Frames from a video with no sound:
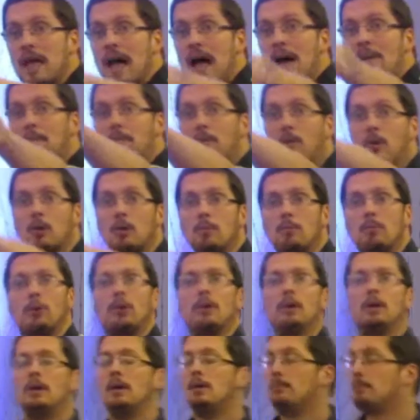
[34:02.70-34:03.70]
over that group.
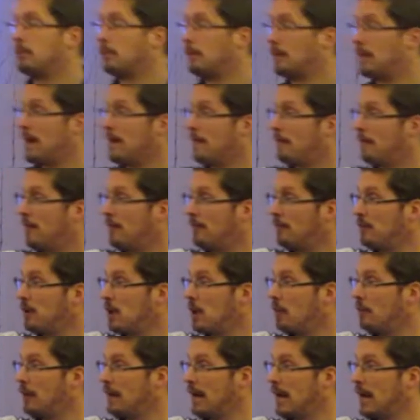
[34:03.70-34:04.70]
Get
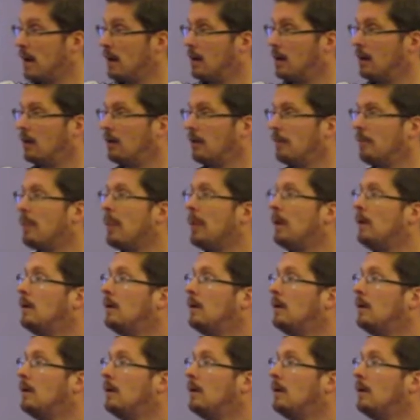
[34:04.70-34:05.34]
50 over here,